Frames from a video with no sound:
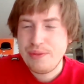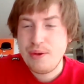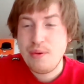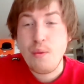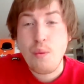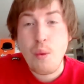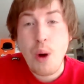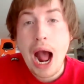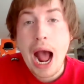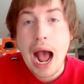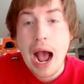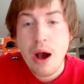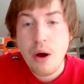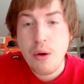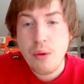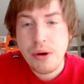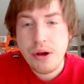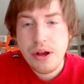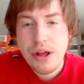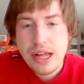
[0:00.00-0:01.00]

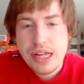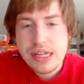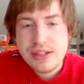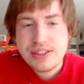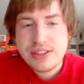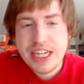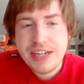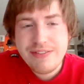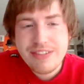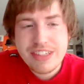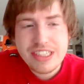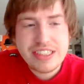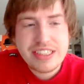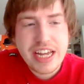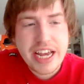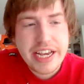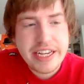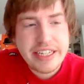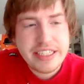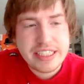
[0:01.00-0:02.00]
wow. Safe to
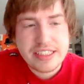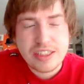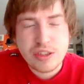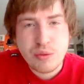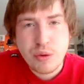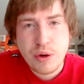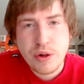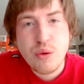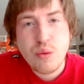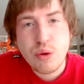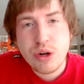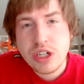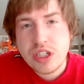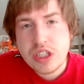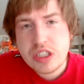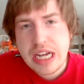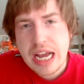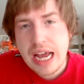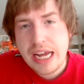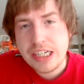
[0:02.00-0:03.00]
say this is one of the
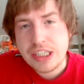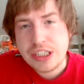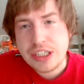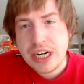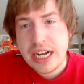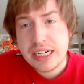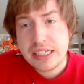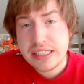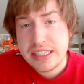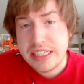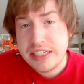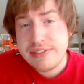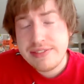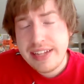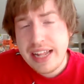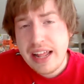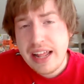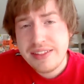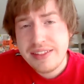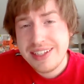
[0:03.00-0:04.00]
worst contracts, if
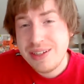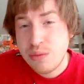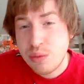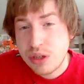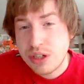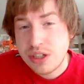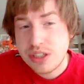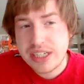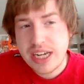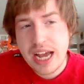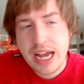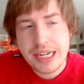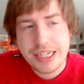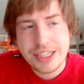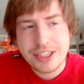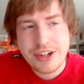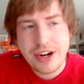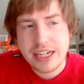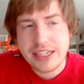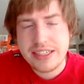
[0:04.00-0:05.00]
not the worst
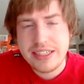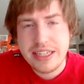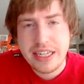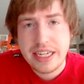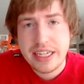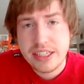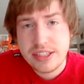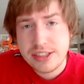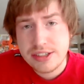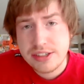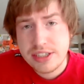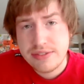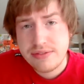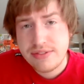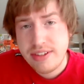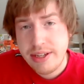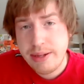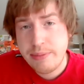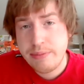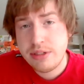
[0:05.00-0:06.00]
contract in the history of
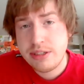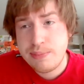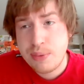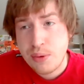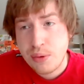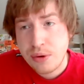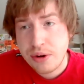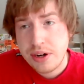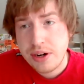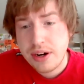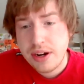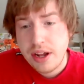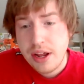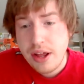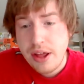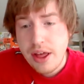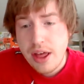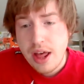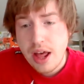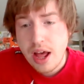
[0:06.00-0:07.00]
team sport.
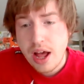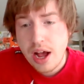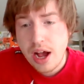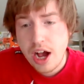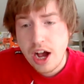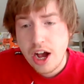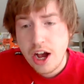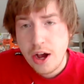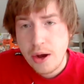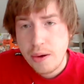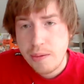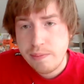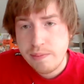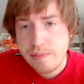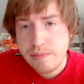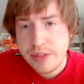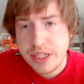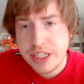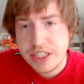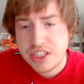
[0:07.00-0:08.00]

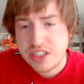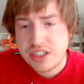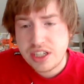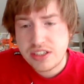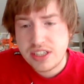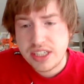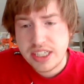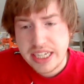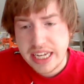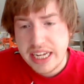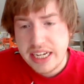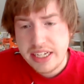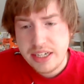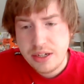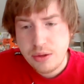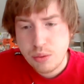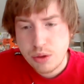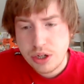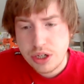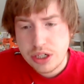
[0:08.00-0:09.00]
It just doesn't get
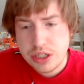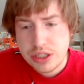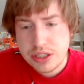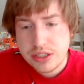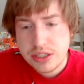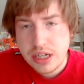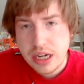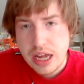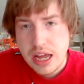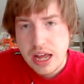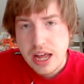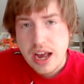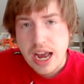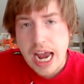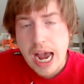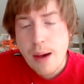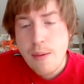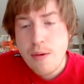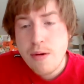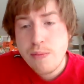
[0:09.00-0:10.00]
any worse.
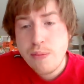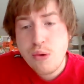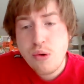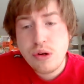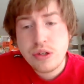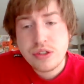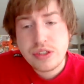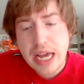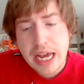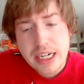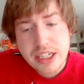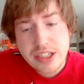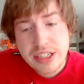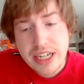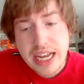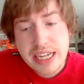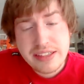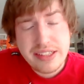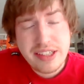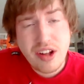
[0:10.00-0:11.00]
Albert Pujols actually
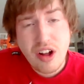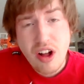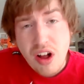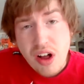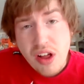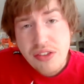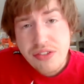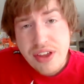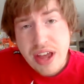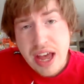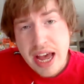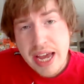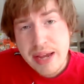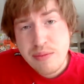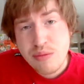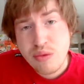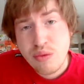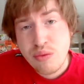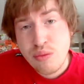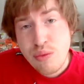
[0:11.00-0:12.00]
has the
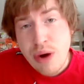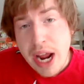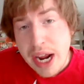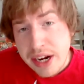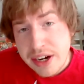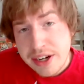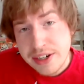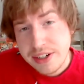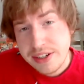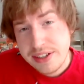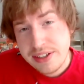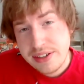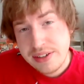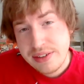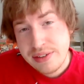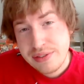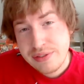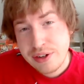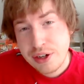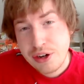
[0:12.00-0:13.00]
all-time record
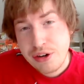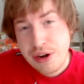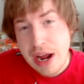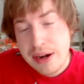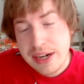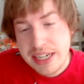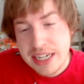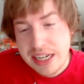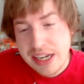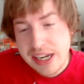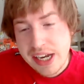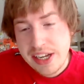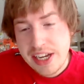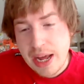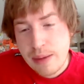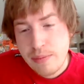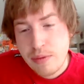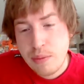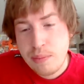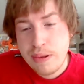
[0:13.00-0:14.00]
for grounding into
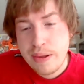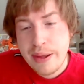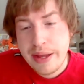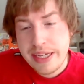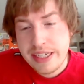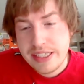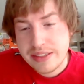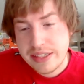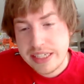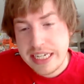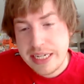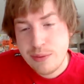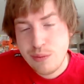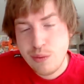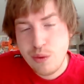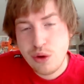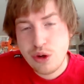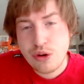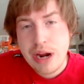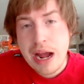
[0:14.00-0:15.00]
double plays. He
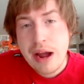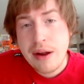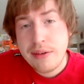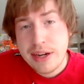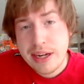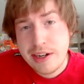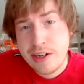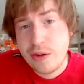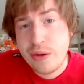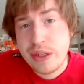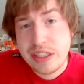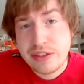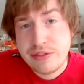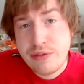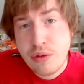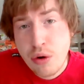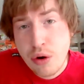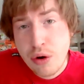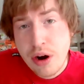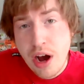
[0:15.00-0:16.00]
will ground into his
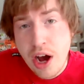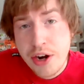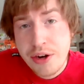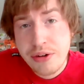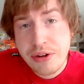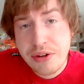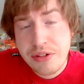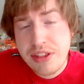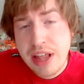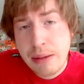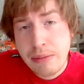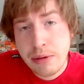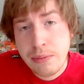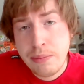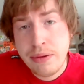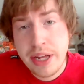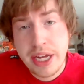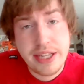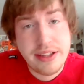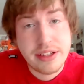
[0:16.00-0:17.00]
400th double
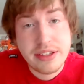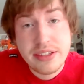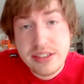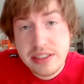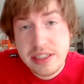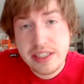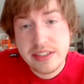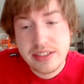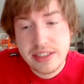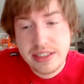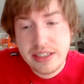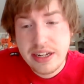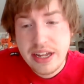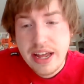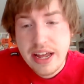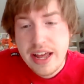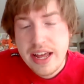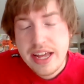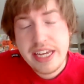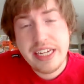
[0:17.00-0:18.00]
play this season.
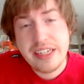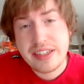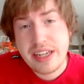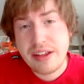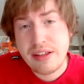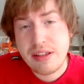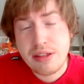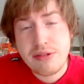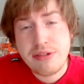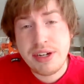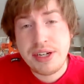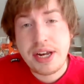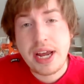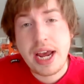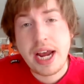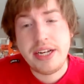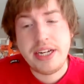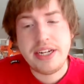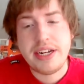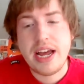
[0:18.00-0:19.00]
He's at
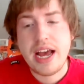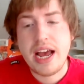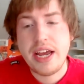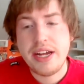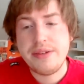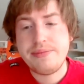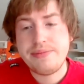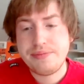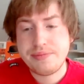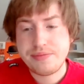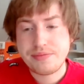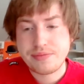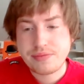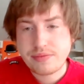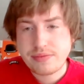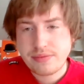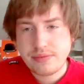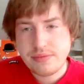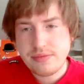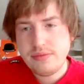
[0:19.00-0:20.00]
399.
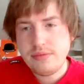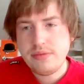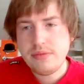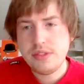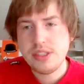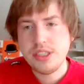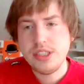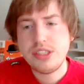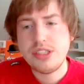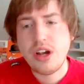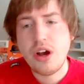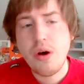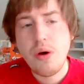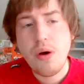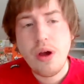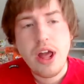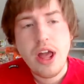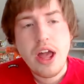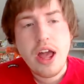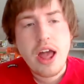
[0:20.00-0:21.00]

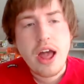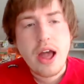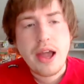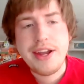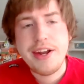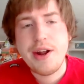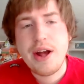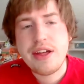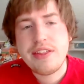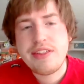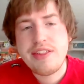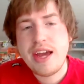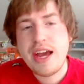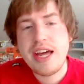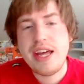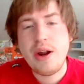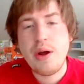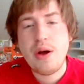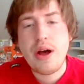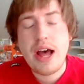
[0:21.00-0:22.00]
So,
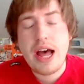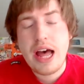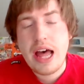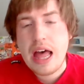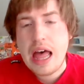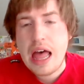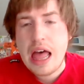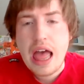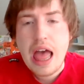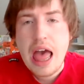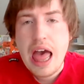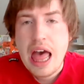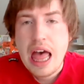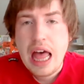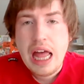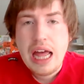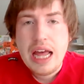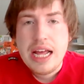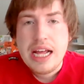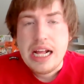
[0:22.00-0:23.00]

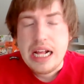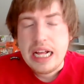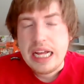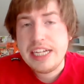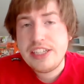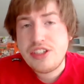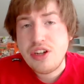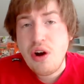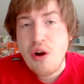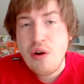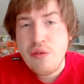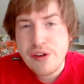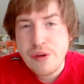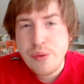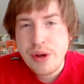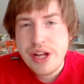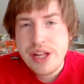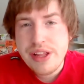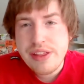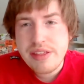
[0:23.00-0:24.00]
it's over
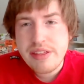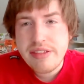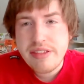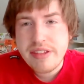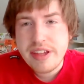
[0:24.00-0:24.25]
with.